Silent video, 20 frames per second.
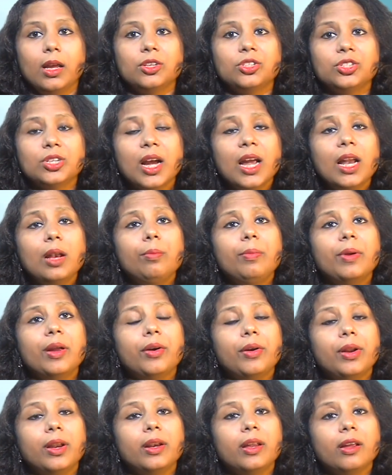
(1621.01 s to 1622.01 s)

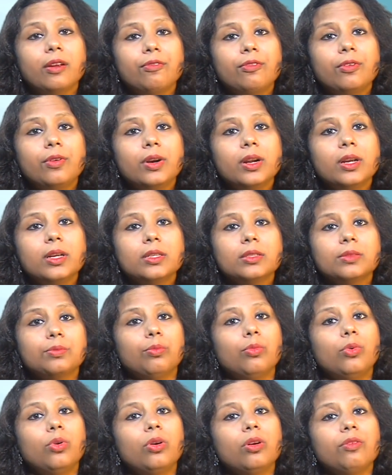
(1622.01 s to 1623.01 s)
Childbearing, therefore, is
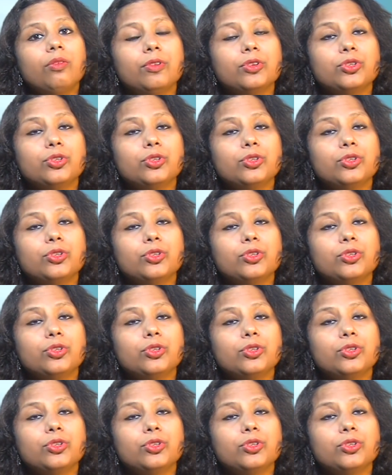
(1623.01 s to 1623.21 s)
more